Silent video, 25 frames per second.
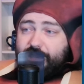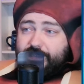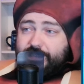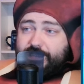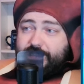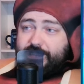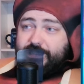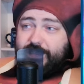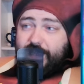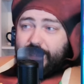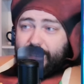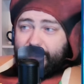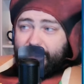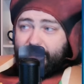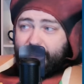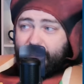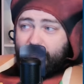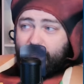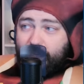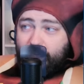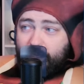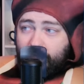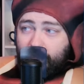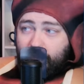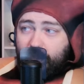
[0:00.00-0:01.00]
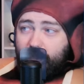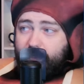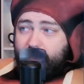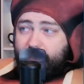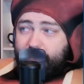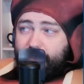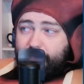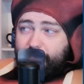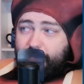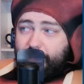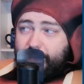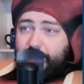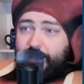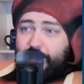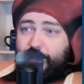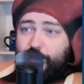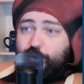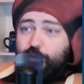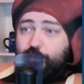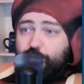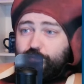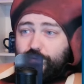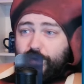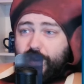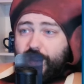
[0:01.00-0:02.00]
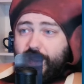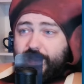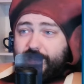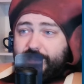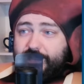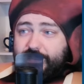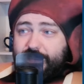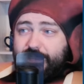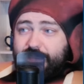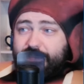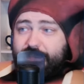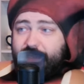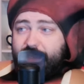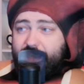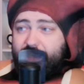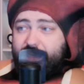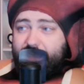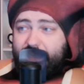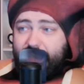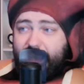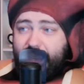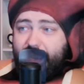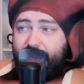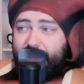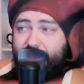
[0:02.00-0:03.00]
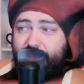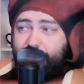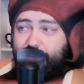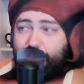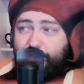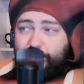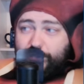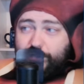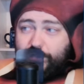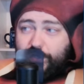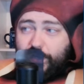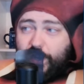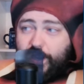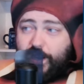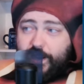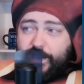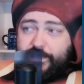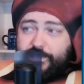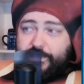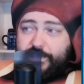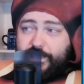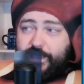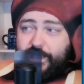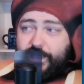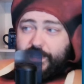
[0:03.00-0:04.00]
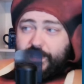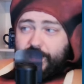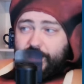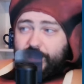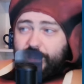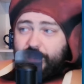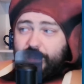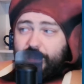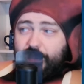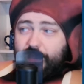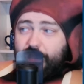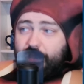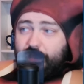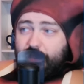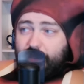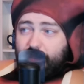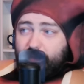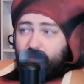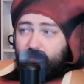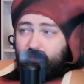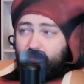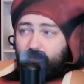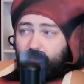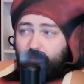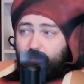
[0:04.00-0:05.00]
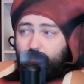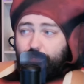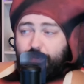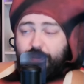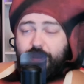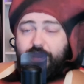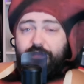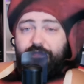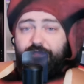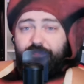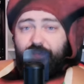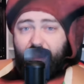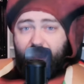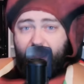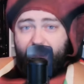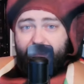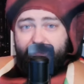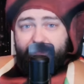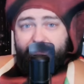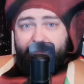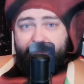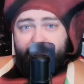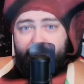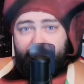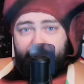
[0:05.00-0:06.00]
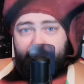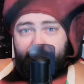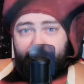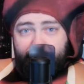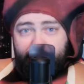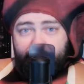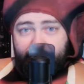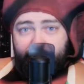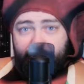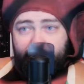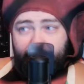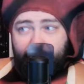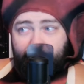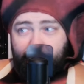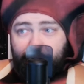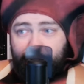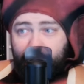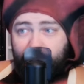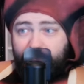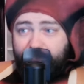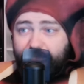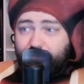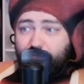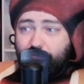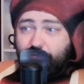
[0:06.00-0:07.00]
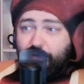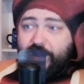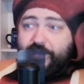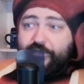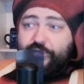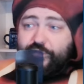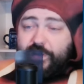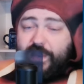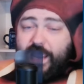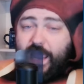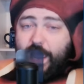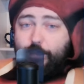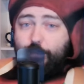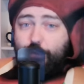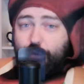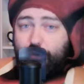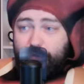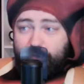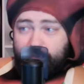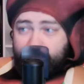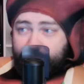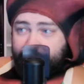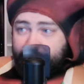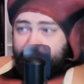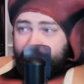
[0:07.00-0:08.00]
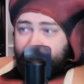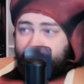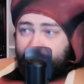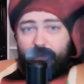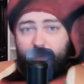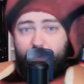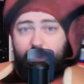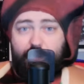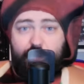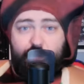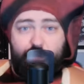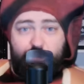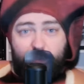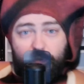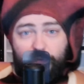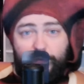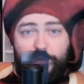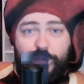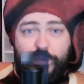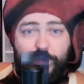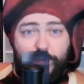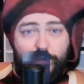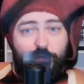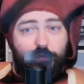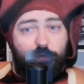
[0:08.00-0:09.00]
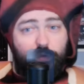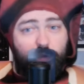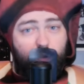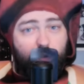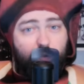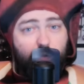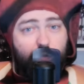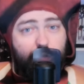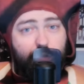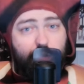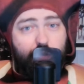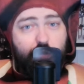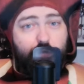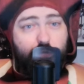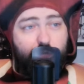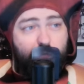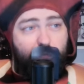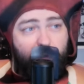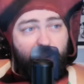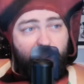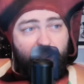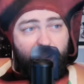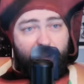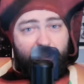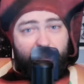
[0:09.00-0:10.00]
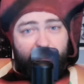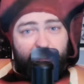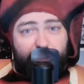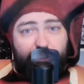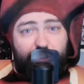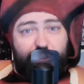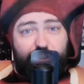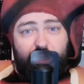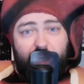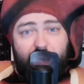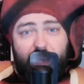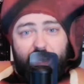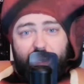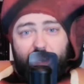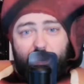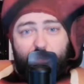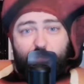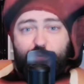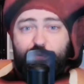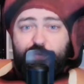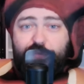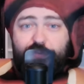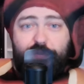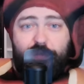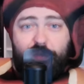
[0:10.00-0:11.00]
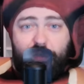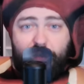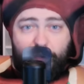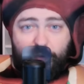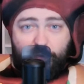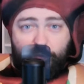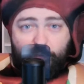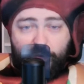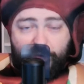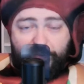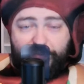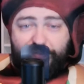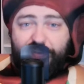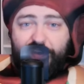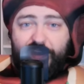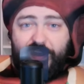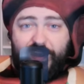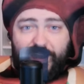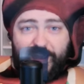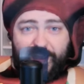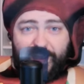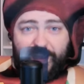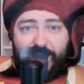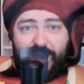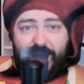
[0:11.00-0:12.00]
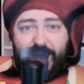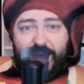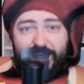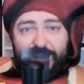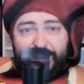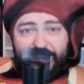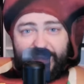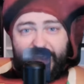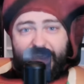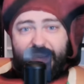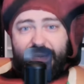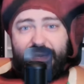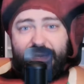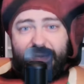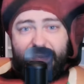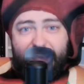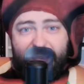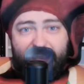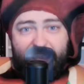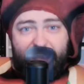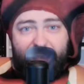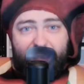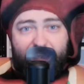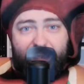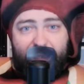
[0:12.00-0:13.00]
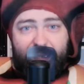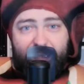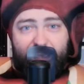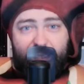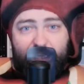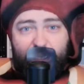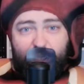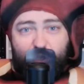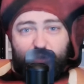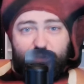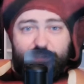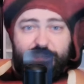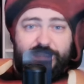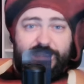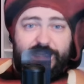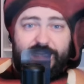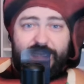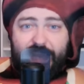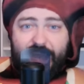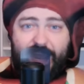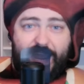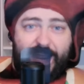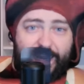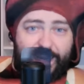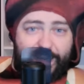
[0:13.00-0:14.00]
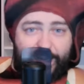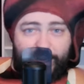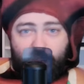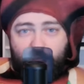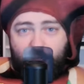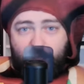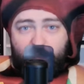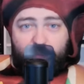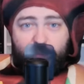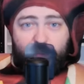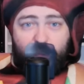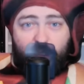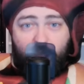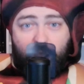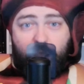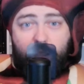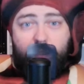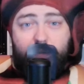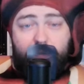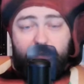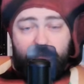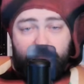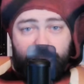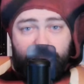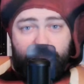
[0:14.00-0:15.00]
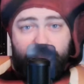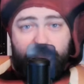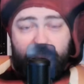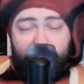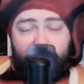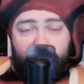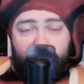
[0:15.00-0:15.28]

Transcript: selling condom and lube brands contain cancer causing PFAS, which are forever chemicals. So when you you uh, shack up with with a, uh, a lady you're sliding on the condoms.